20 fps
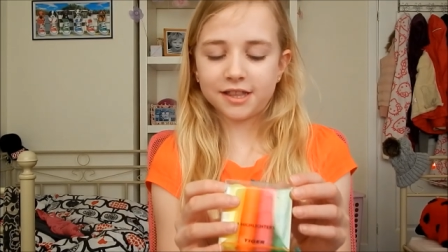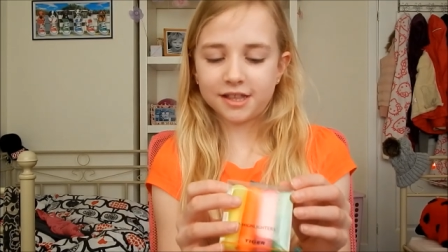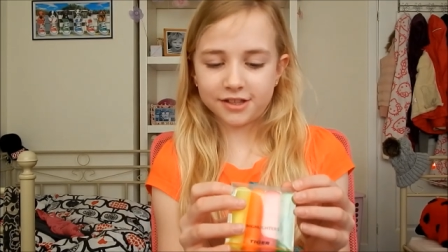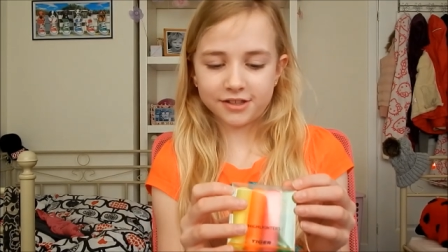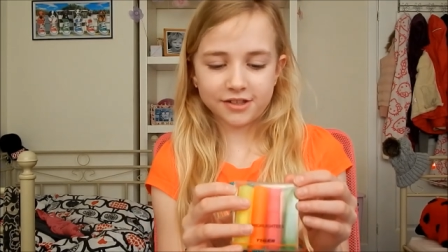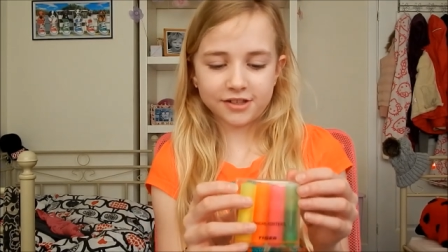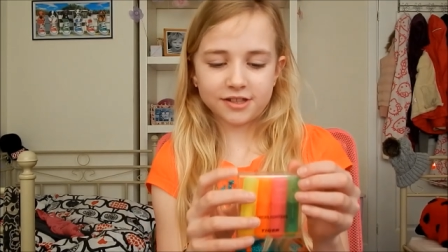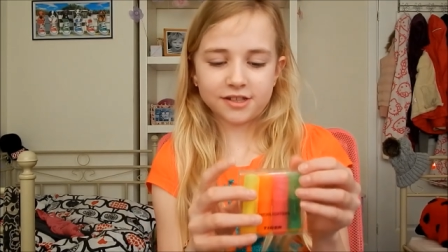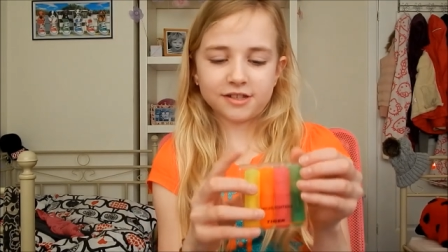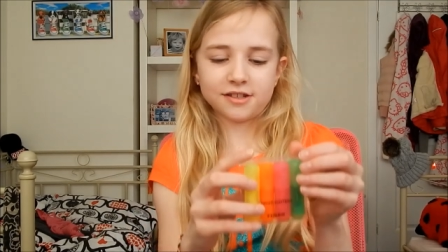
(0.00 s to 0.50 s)

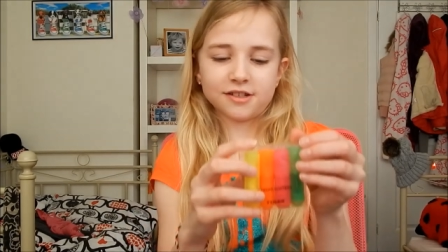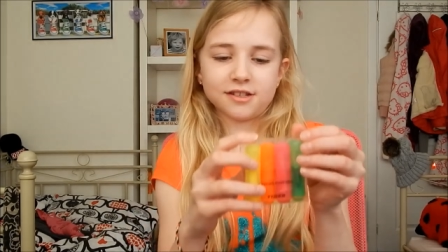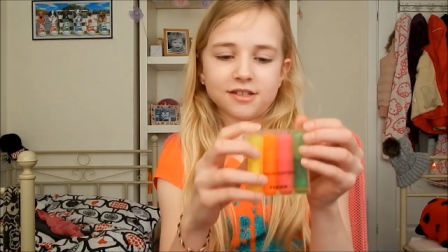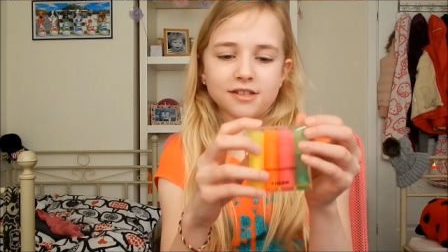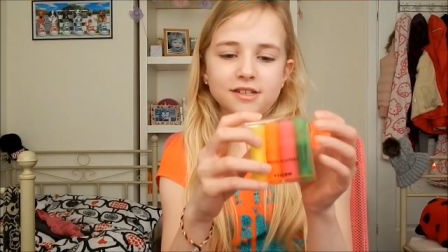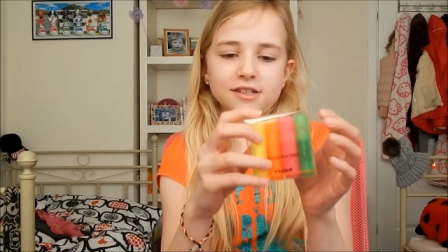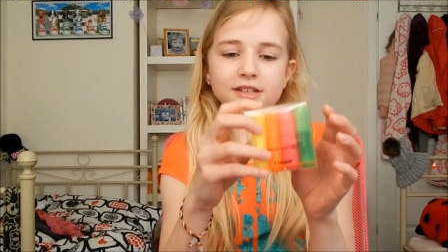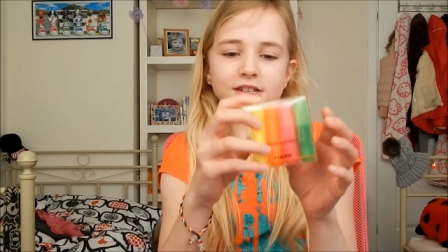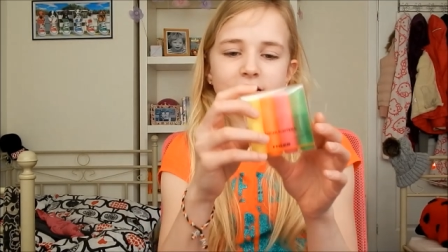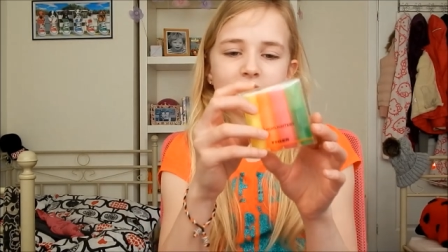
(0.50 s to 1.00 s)
They're just
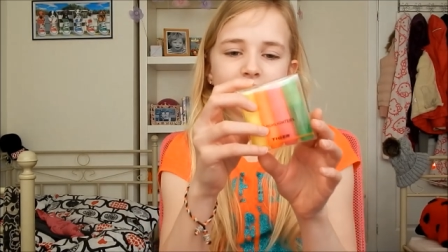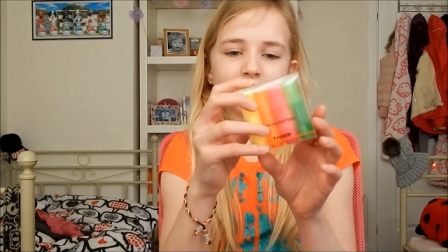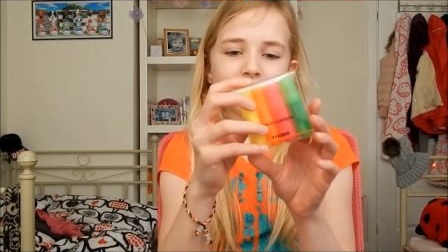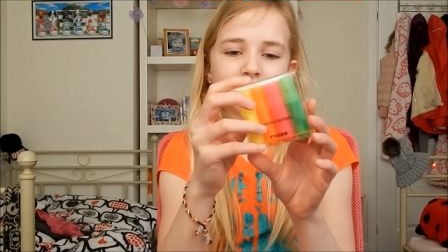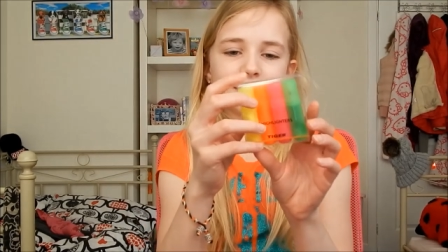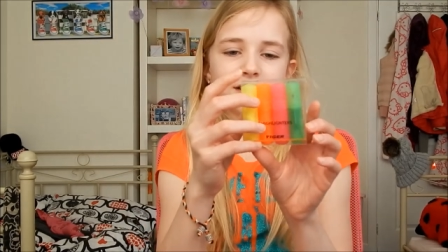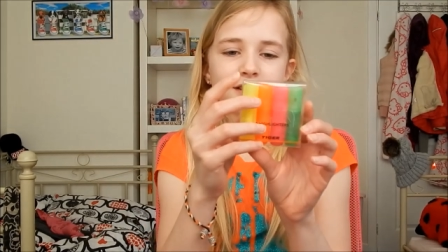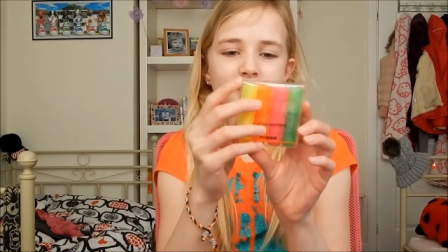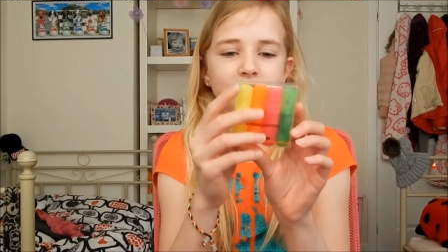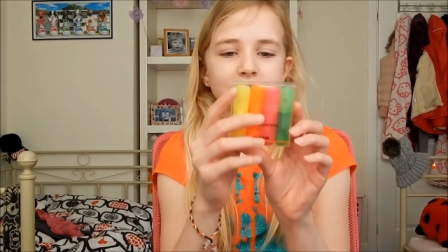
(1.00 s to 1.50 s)

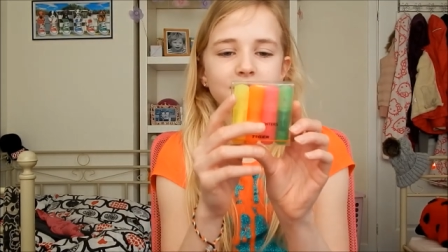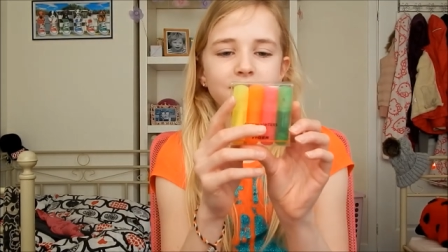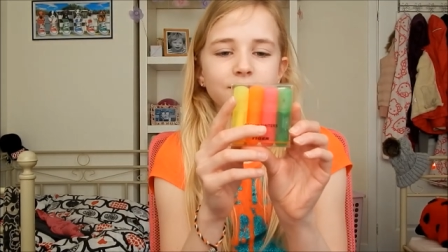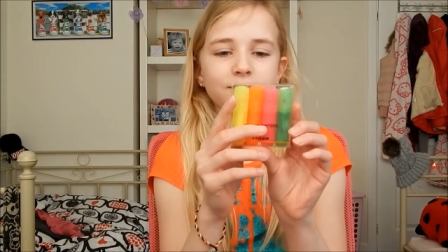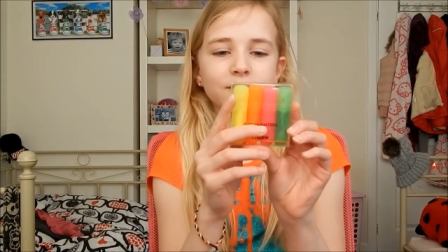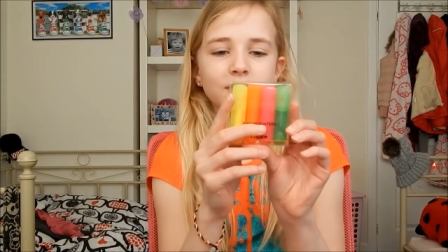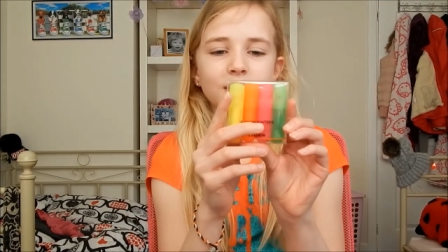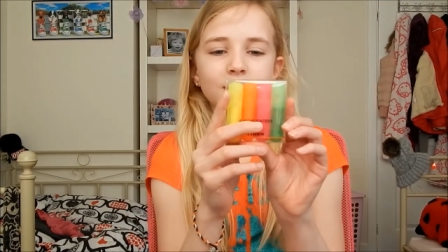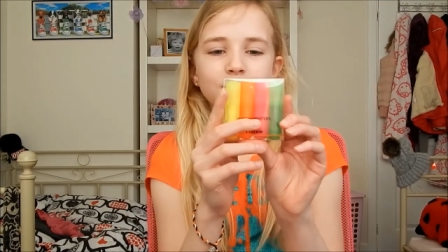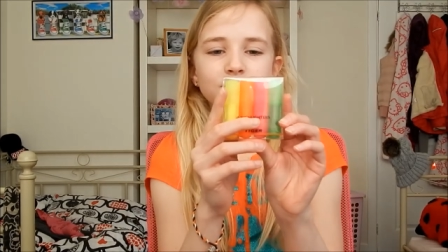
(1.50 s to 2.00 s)

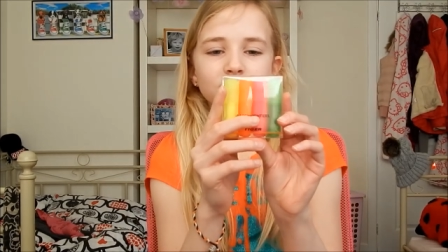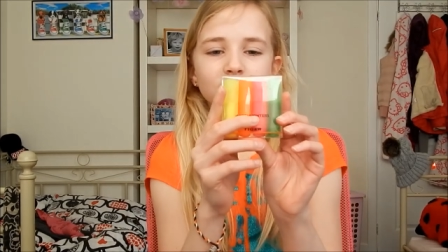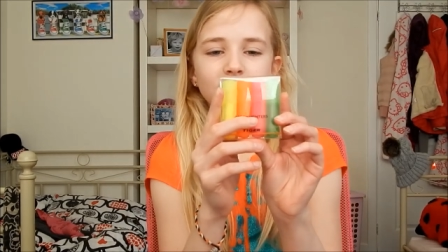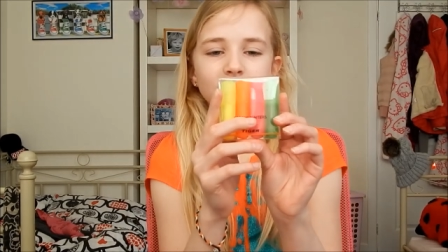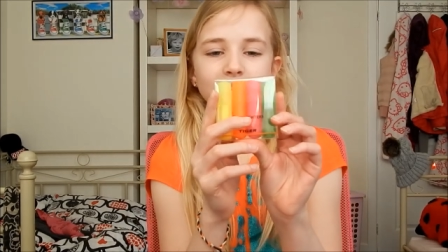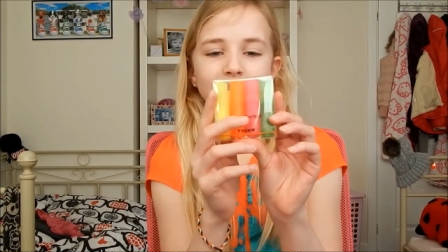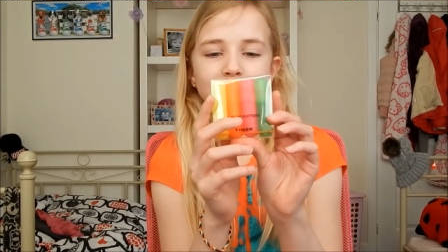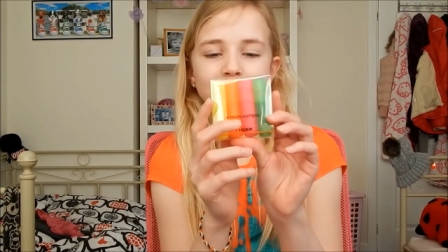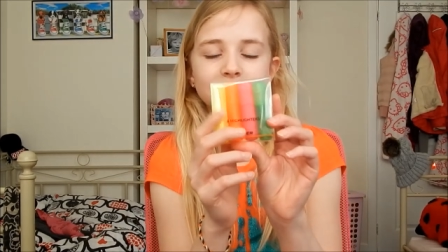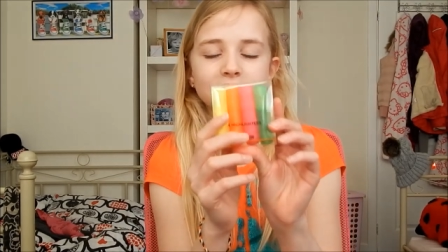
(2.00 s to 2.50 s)
really
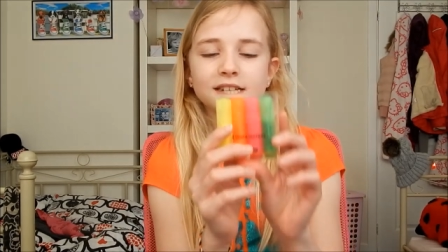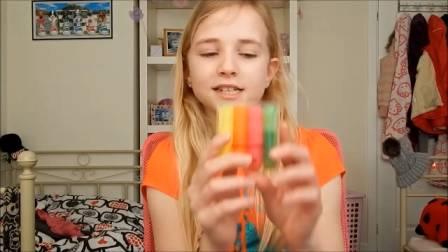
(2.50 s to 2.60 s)
bright.